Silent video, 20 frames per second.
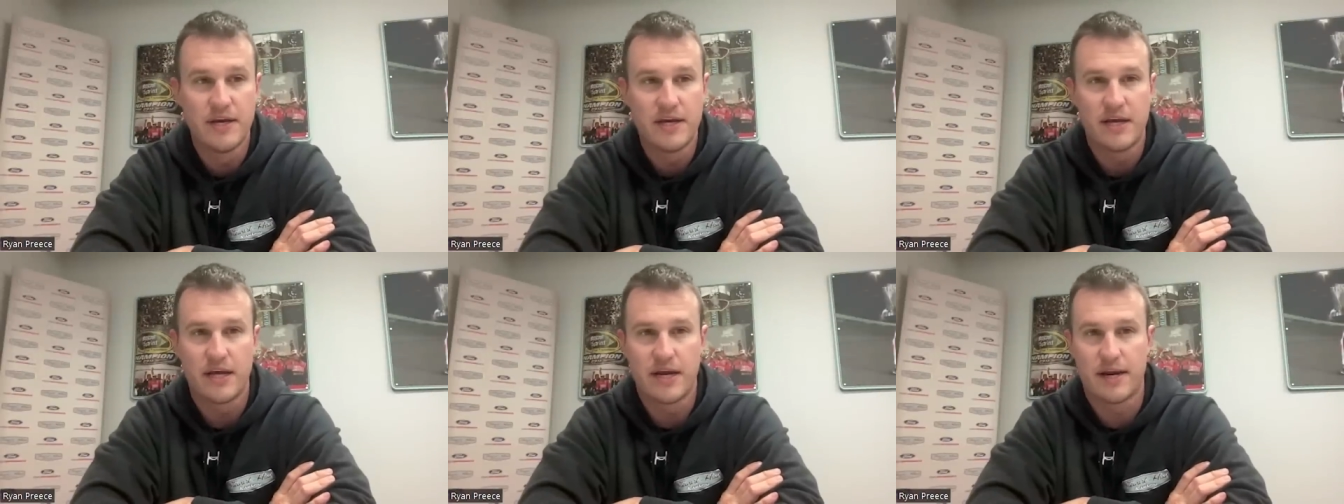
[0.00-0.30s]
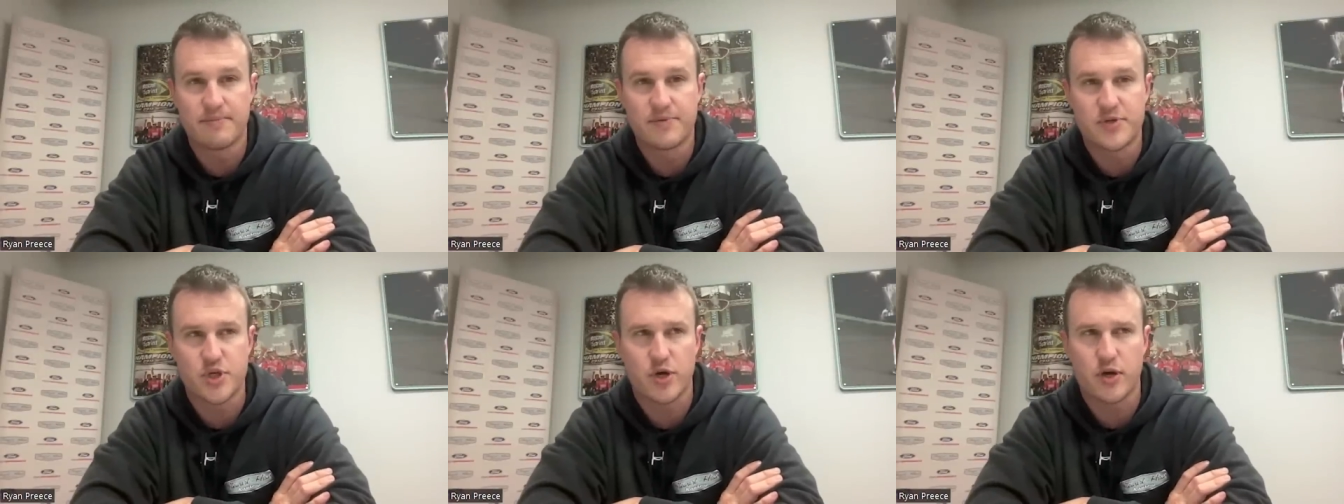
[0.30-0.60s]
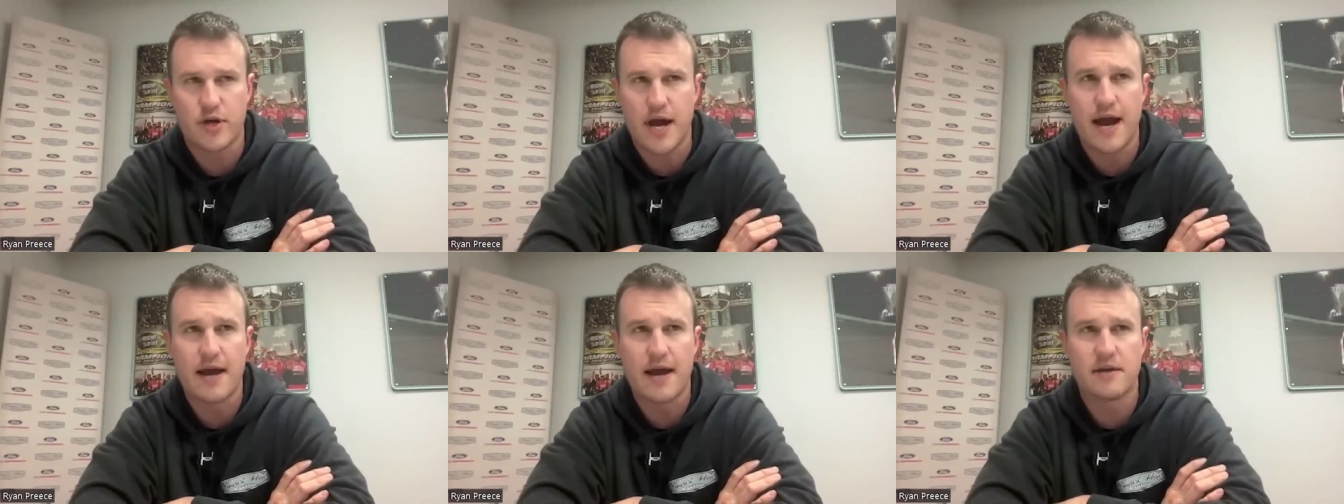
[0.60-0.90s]
and I'm sure
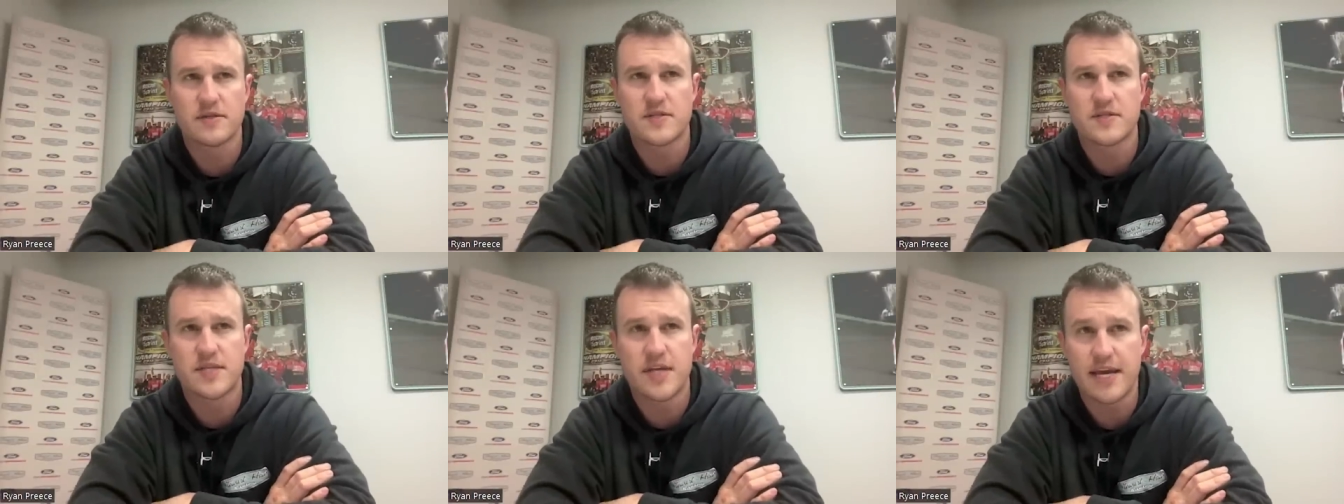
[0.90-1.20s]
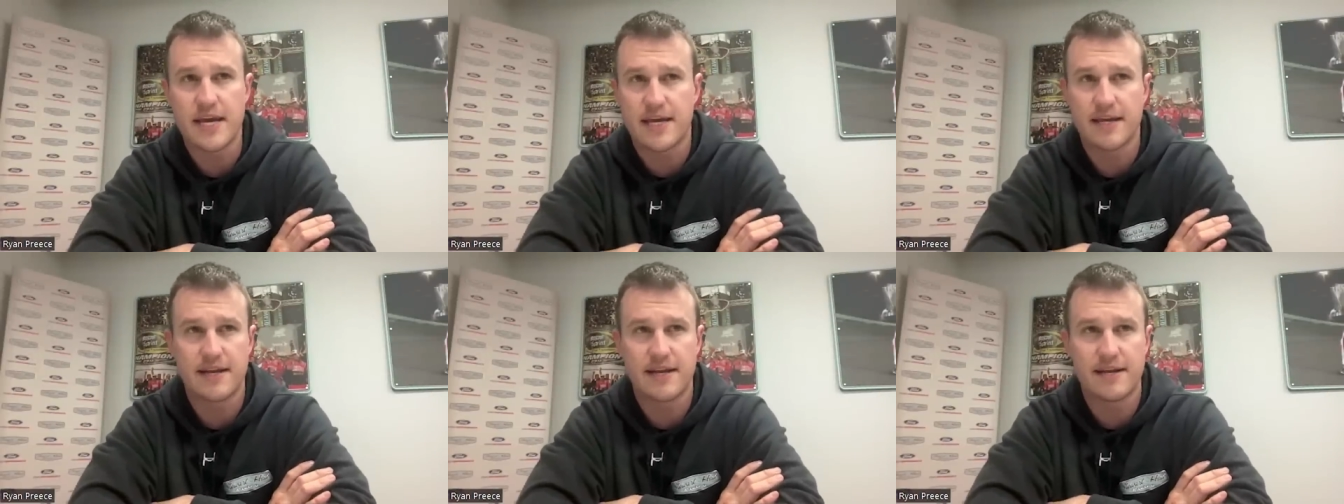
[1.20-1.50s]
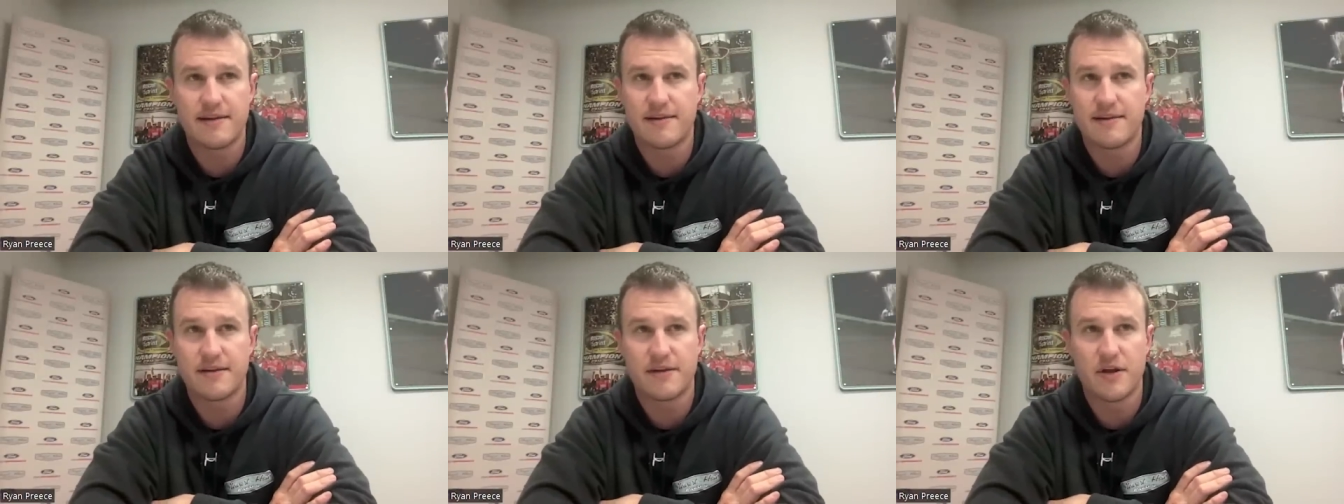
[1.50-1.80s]
Kyle's
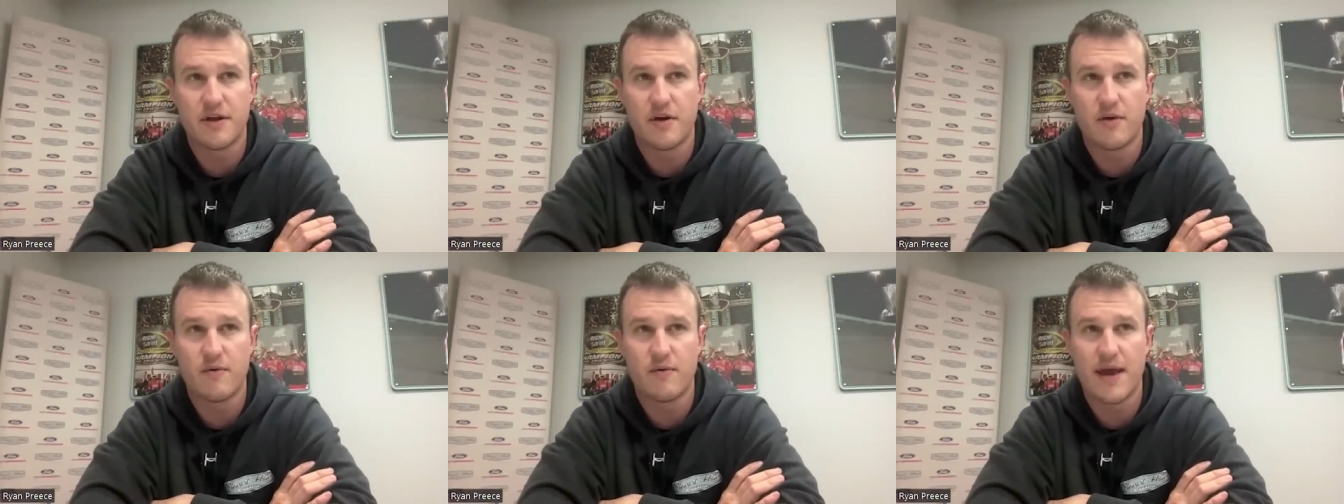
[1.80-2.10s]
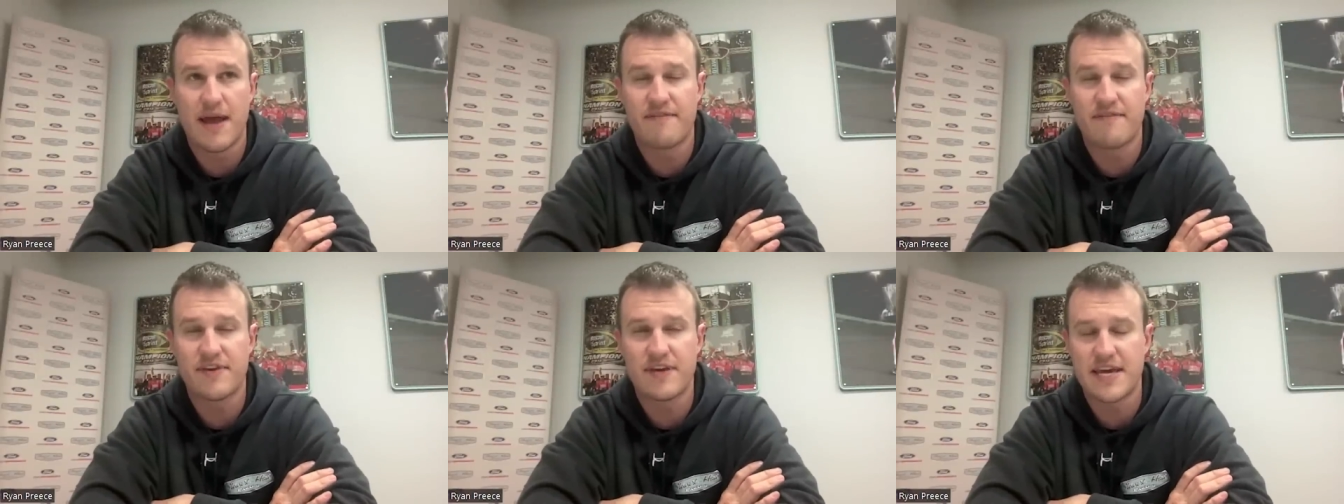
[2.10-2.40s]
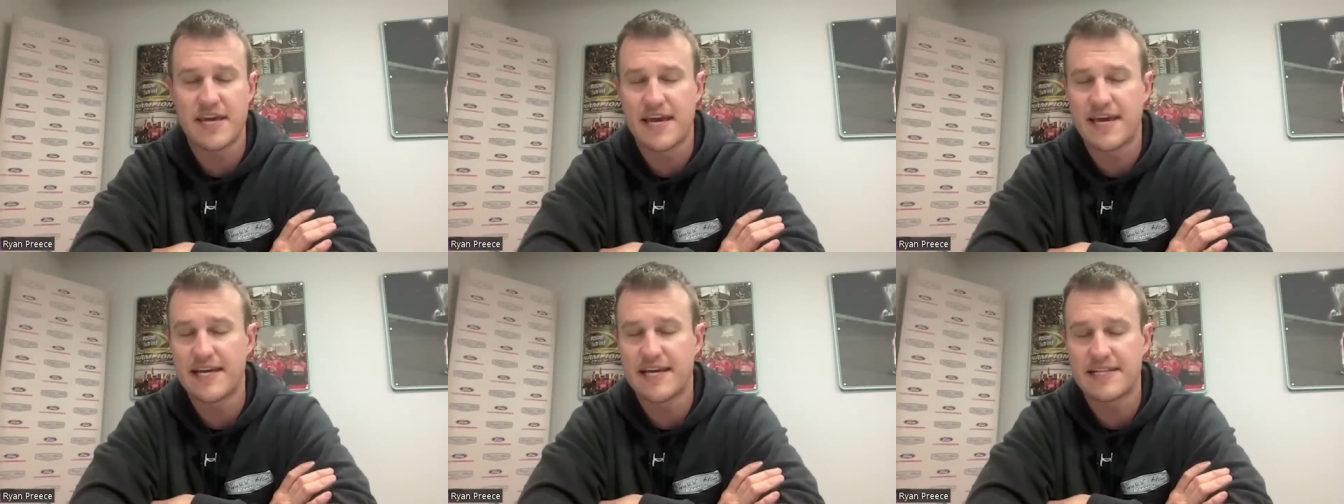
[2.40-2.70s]
taken you know heavy
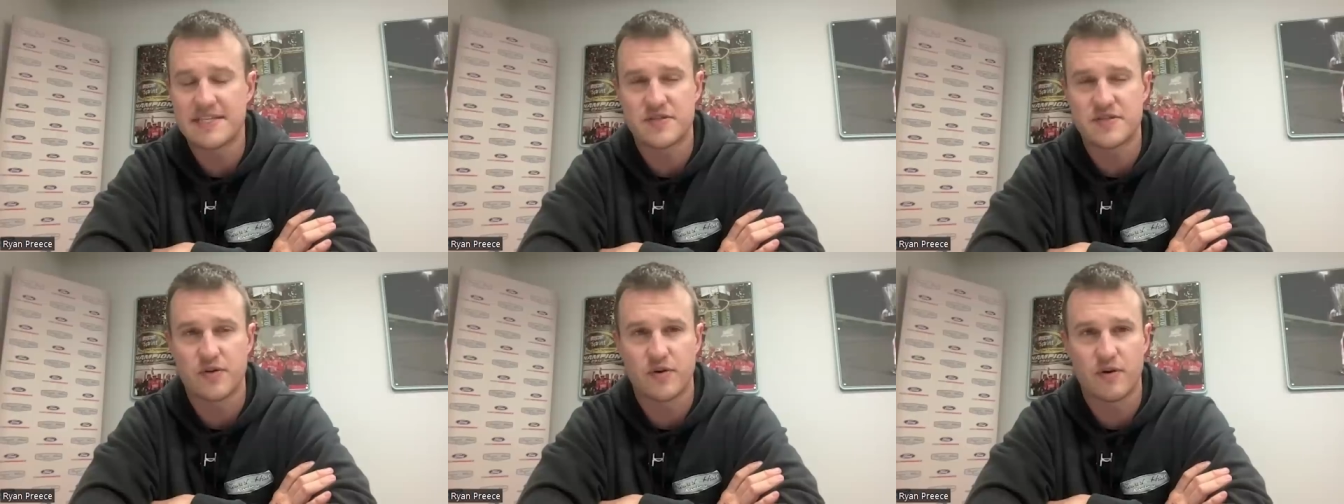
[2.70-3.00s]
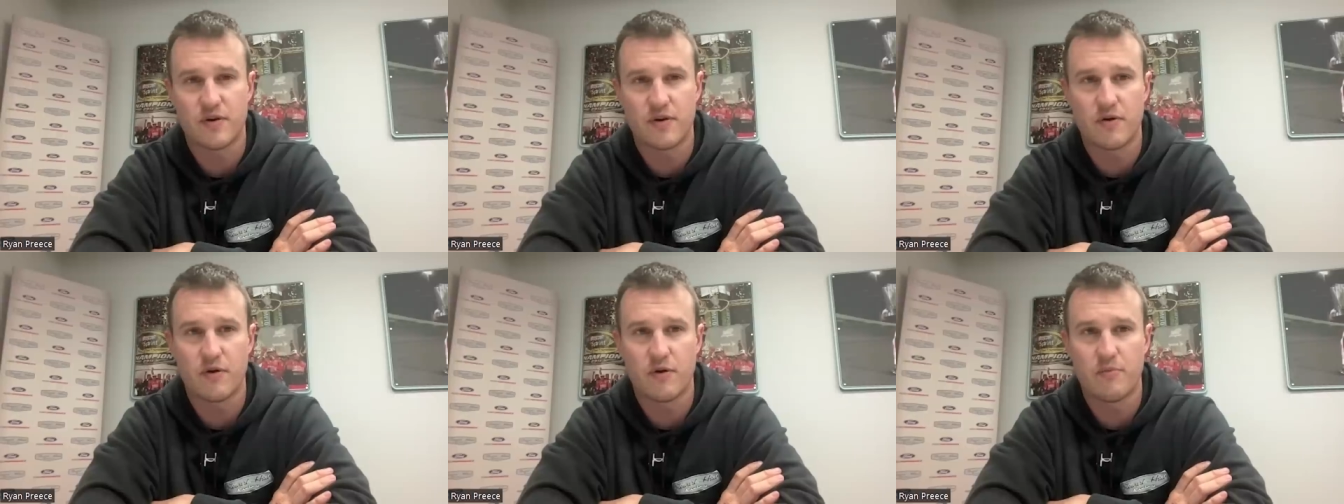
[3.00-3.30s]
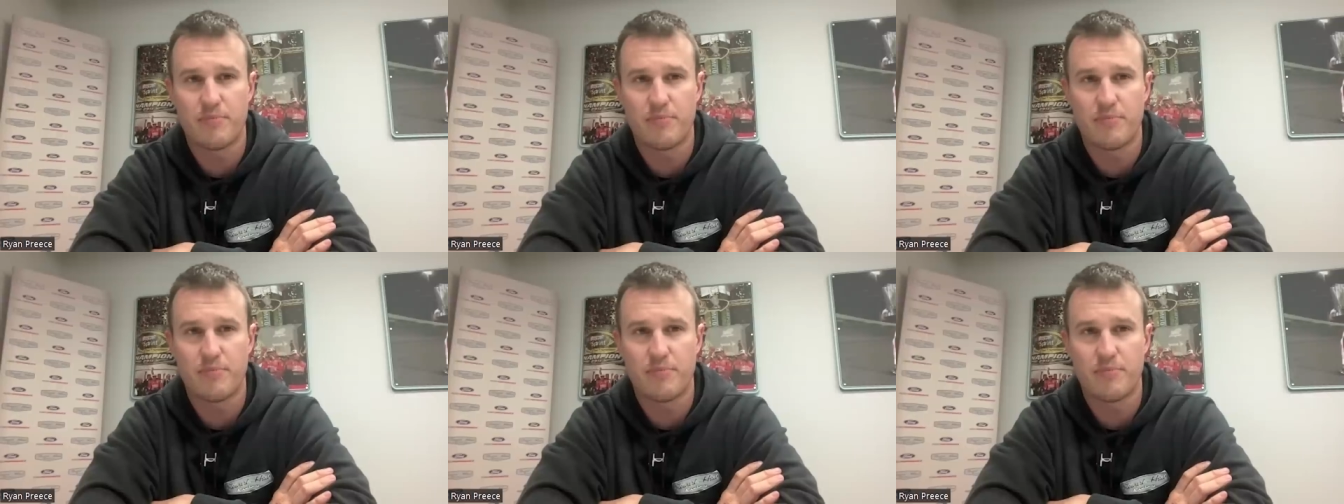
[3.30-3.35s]
hits or,